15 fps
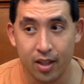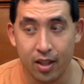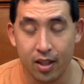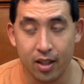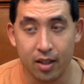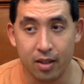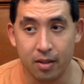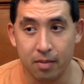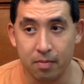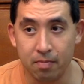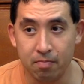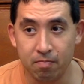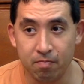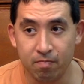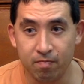
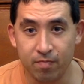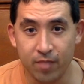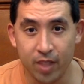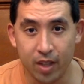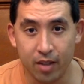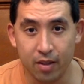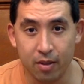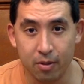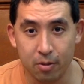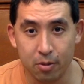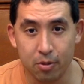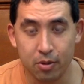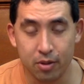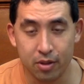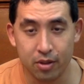Um, yeah, those
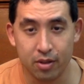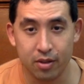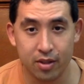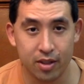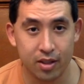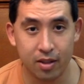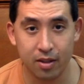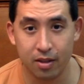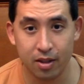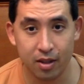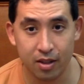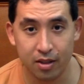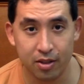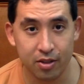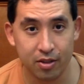were some,
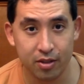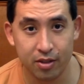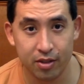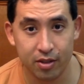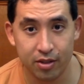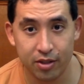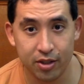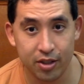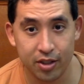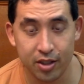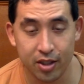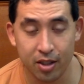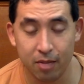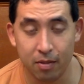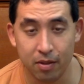uh, just
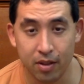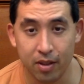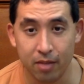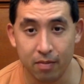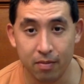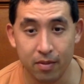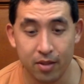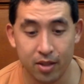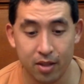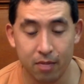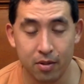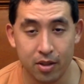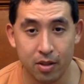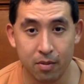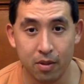some of them, some
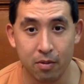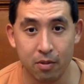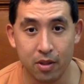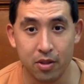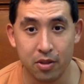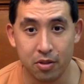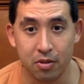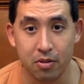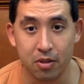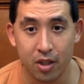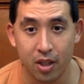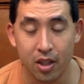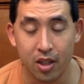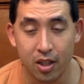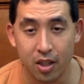some of the ones who
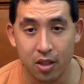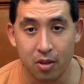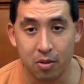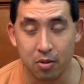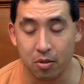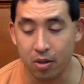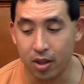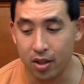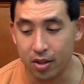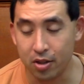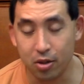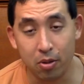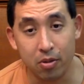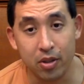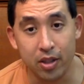who uh,
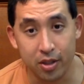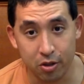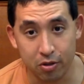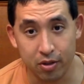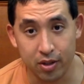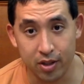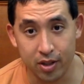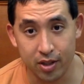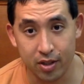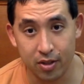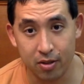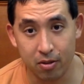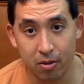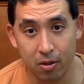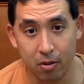showed interest.
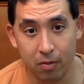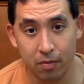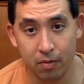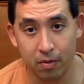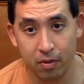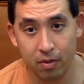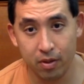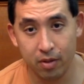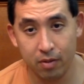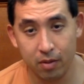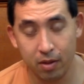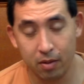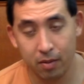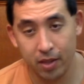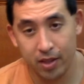So hope
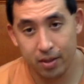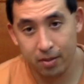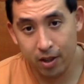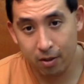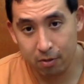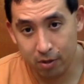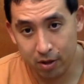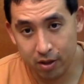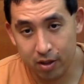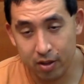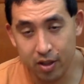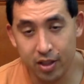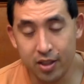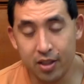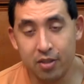well, my team and I were going to
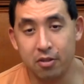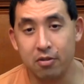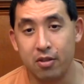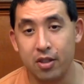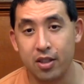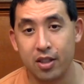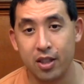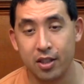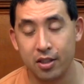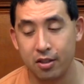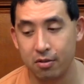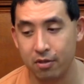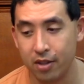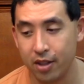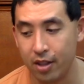continue discussions
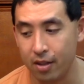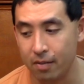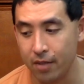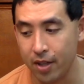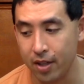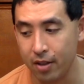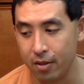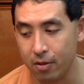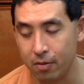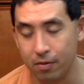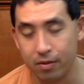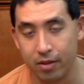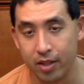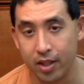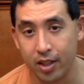with them, and
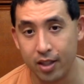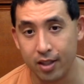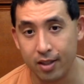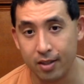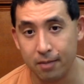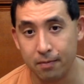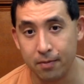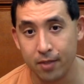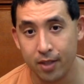hopefully um,